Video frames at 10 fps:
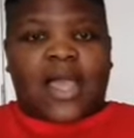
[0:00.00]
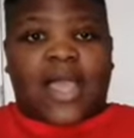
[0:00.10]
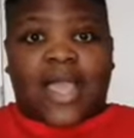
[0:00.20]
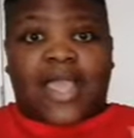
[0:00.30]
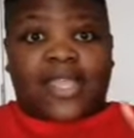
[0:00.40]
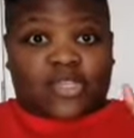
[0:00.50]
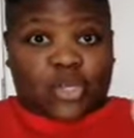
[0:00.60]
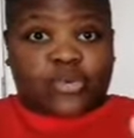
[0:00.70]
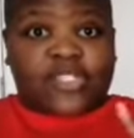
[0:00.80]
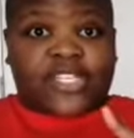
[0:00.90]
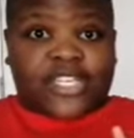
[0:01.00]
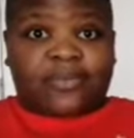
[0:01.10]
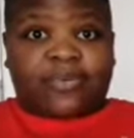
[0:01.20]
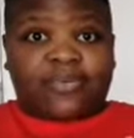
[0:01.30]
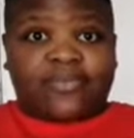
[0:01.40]
I don't
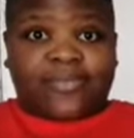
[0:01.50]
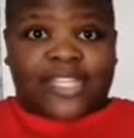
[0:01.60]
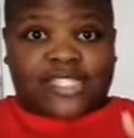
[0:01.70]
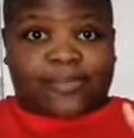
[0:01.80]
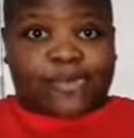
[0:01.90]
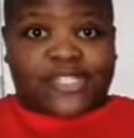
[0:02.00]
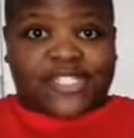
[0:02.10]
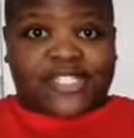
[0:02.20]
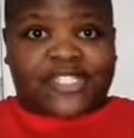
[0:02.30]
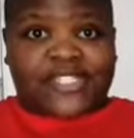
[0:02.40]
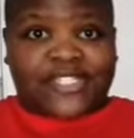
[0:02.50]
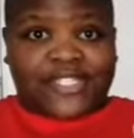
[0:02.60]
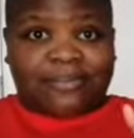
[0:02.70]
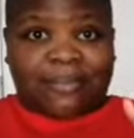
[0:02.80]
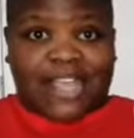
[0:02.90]
sleep as a person
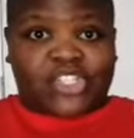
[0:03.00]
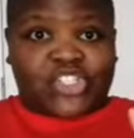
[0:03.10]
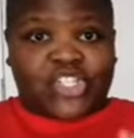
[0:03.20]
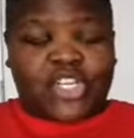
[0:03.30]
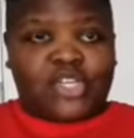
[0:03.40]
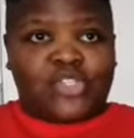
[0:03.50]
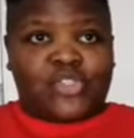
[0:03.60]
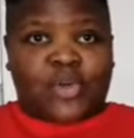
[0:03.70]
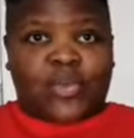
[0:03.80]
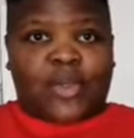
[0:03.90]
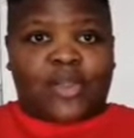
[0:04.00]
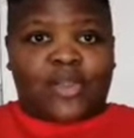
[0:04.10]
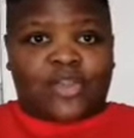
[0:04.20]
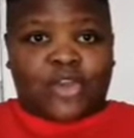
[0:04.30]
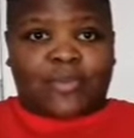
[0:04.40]
much. So
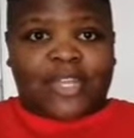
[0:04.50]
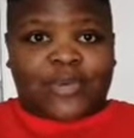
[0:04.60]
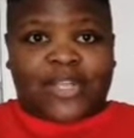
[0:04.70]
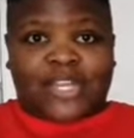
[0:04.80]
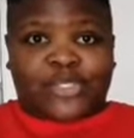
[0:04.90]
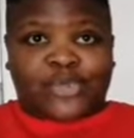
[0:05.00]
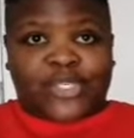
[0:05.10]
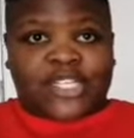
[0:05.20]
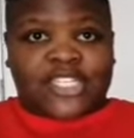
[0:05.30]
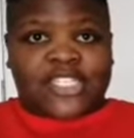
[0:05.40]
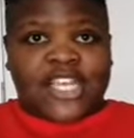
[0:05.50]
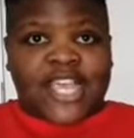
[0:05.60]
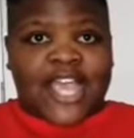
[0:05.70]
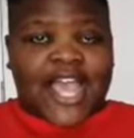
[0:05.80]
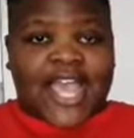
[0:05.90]
normally what I do is
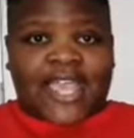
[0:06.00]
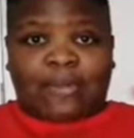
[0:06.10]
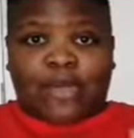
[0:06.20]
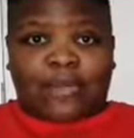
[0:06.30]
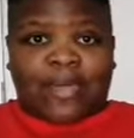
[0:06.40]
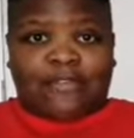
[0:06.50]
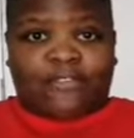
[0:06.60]
I am on my